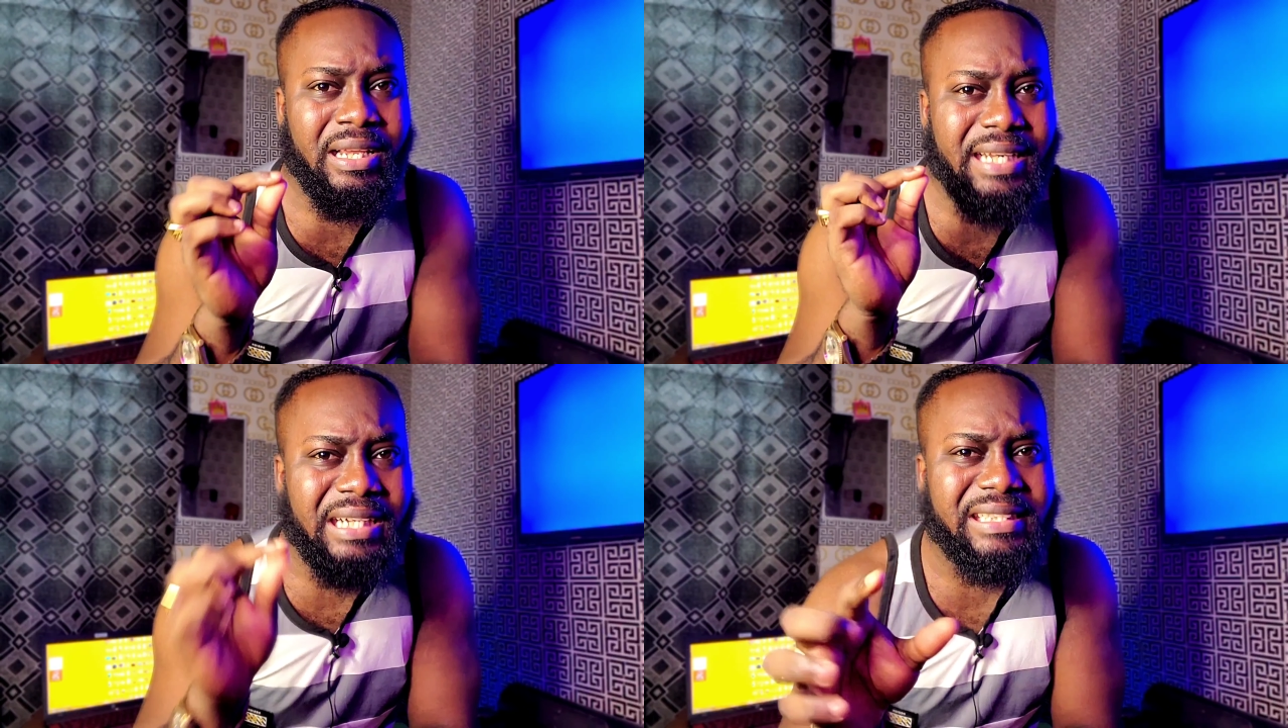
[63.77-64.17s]

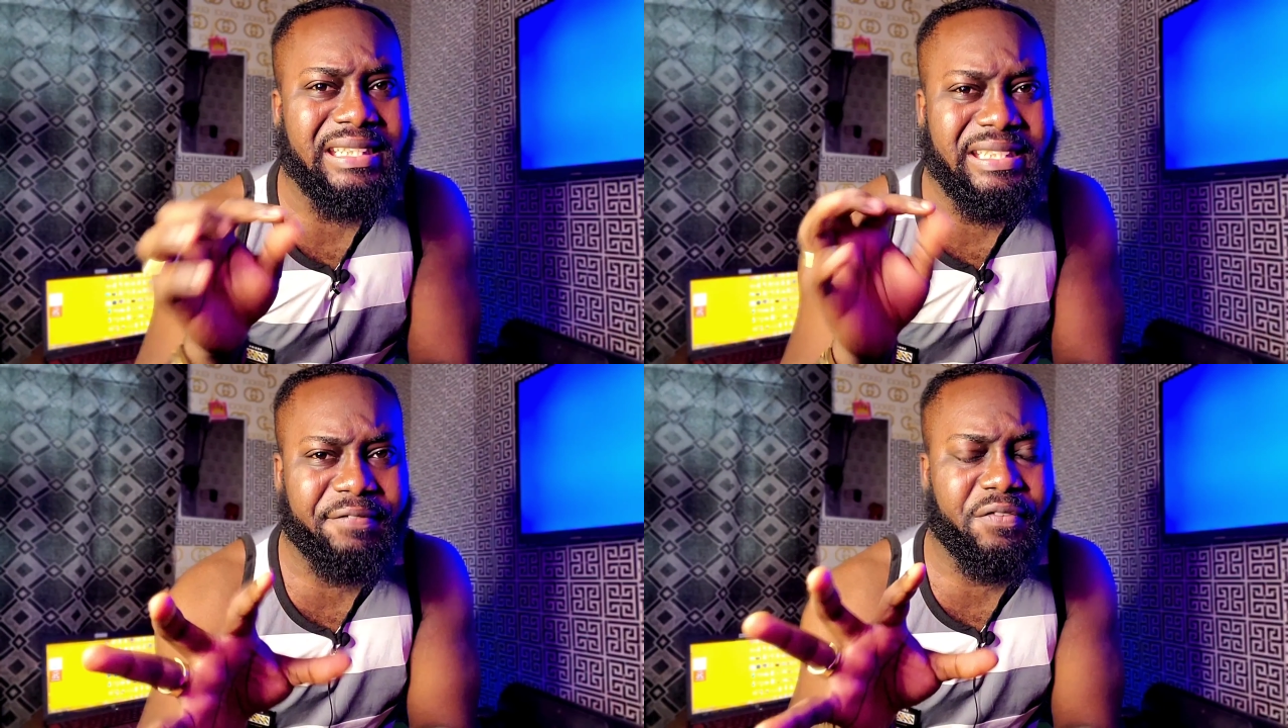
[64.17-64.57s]
There is a
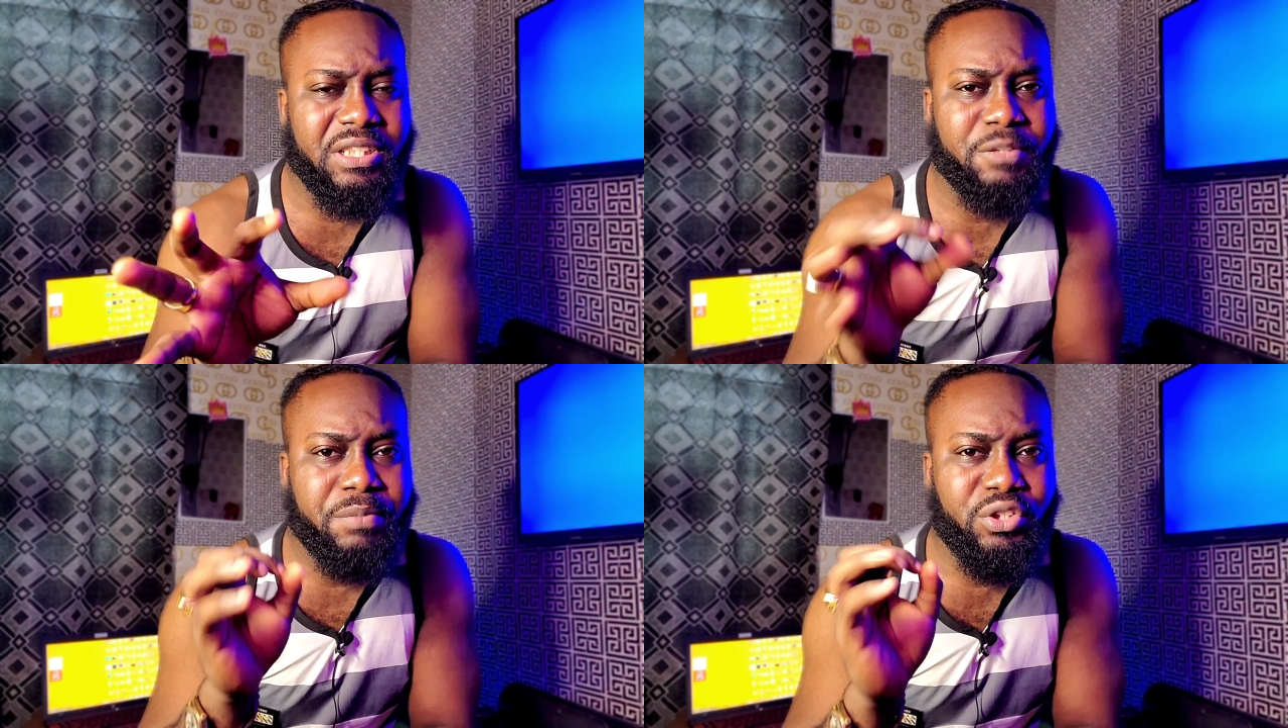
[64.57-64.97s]

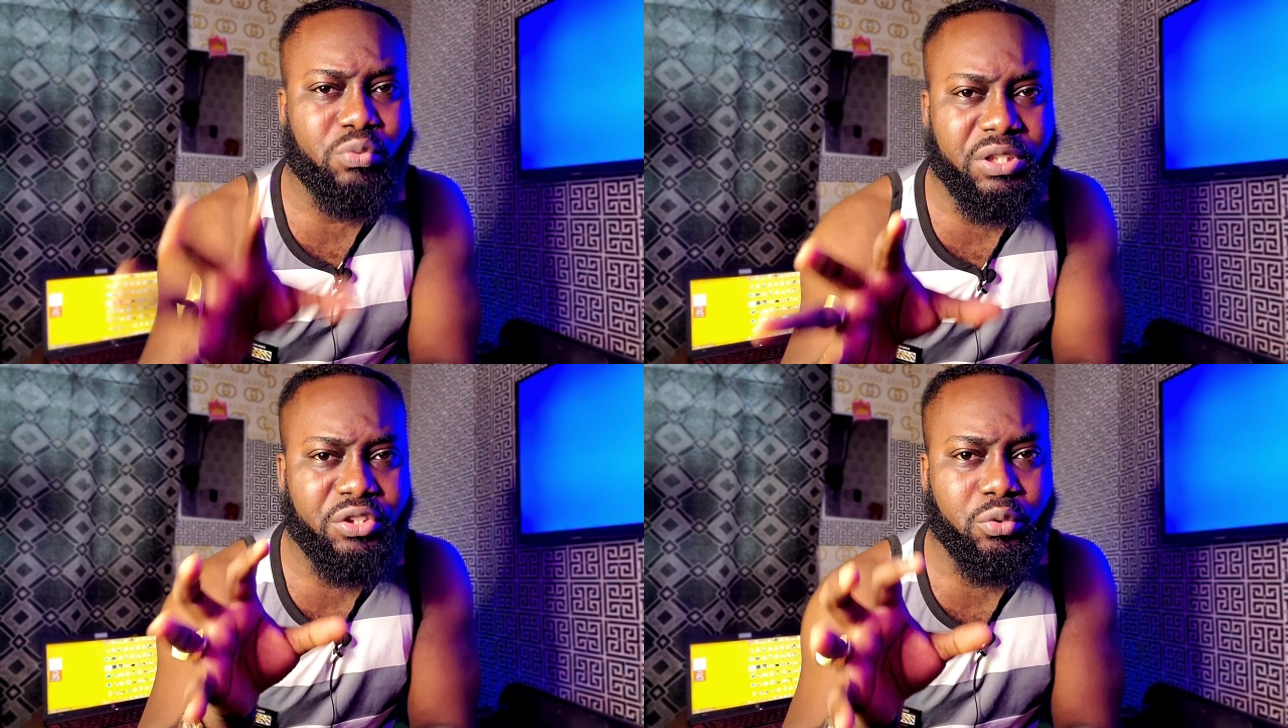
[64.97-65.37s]
difference
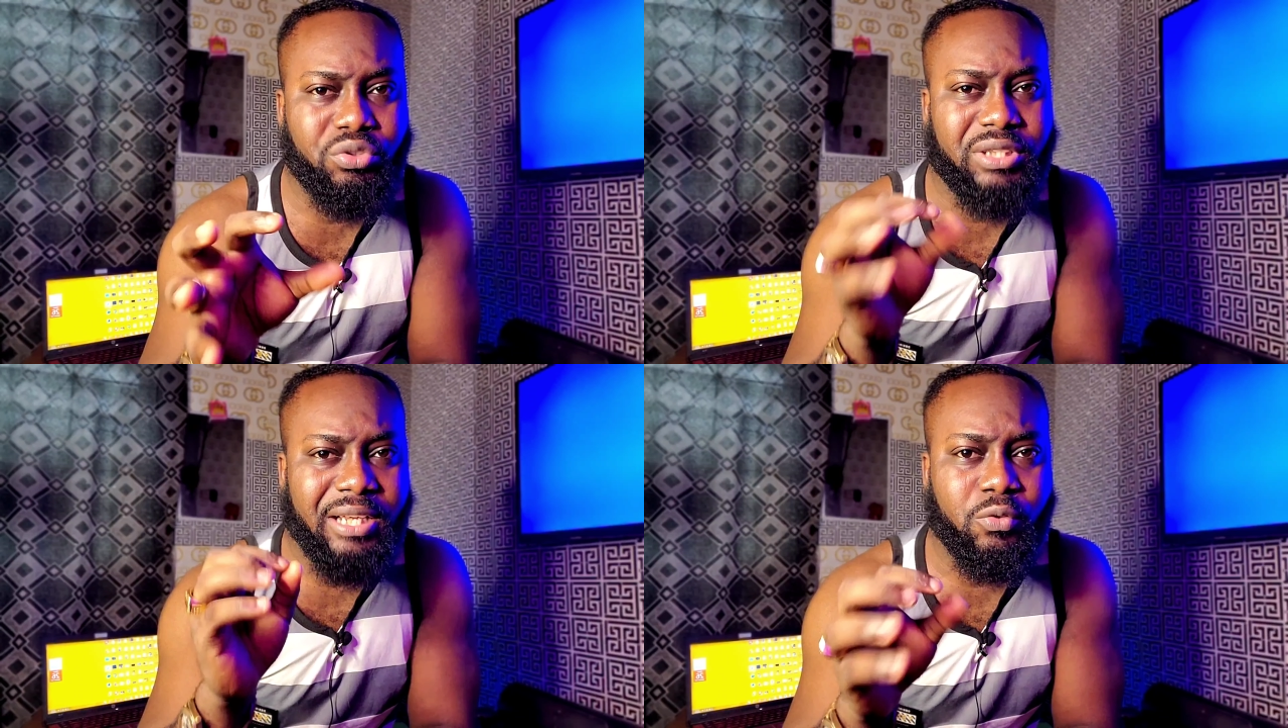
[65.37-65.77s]
between you
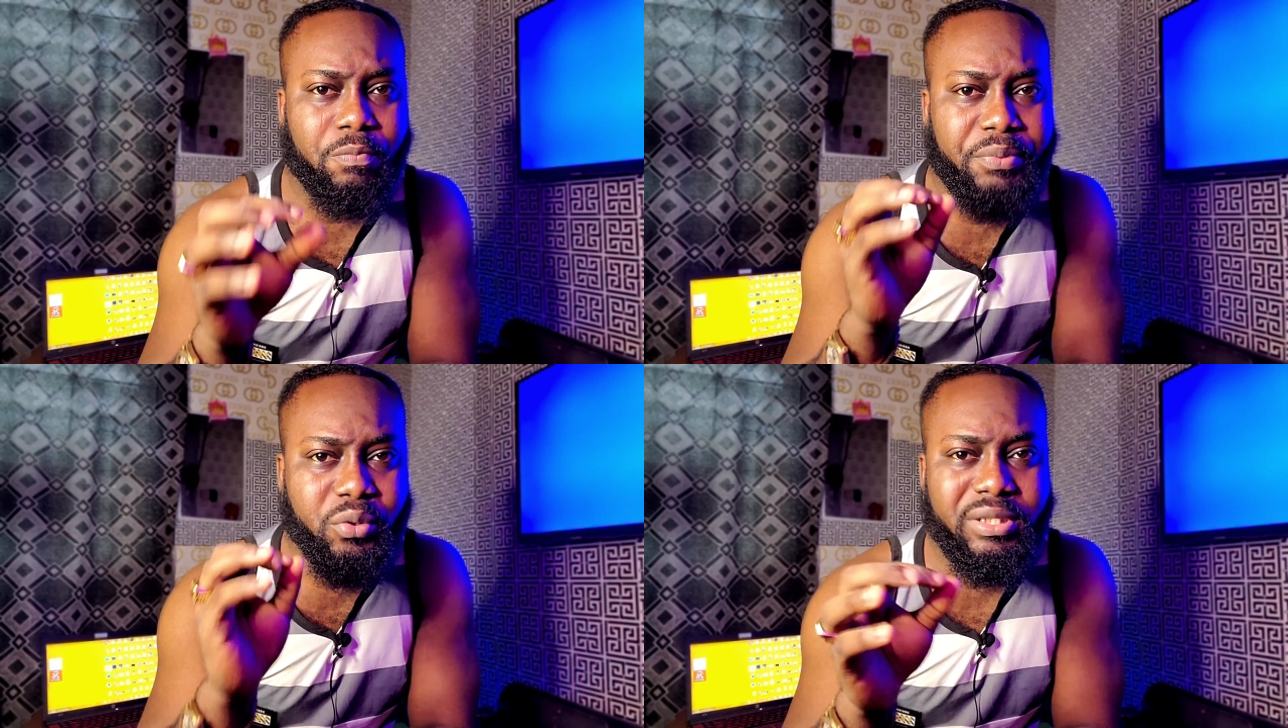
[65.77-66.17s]
trying to
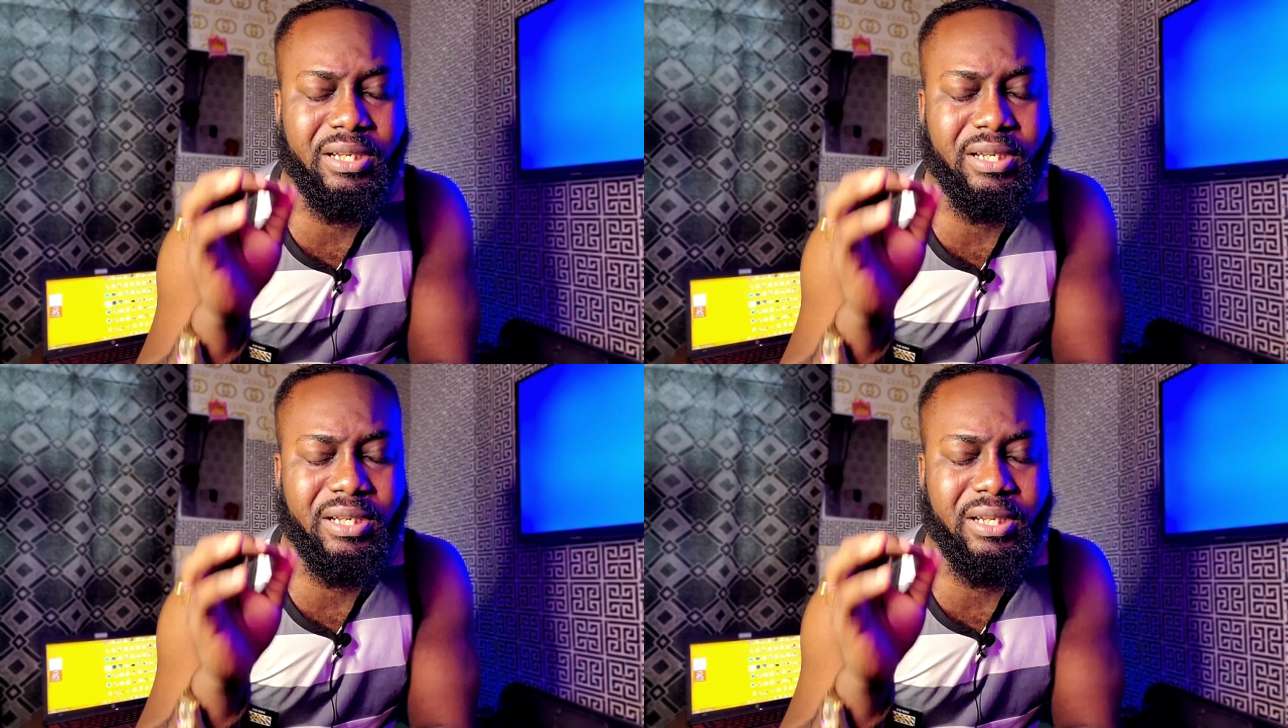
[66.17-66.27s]
build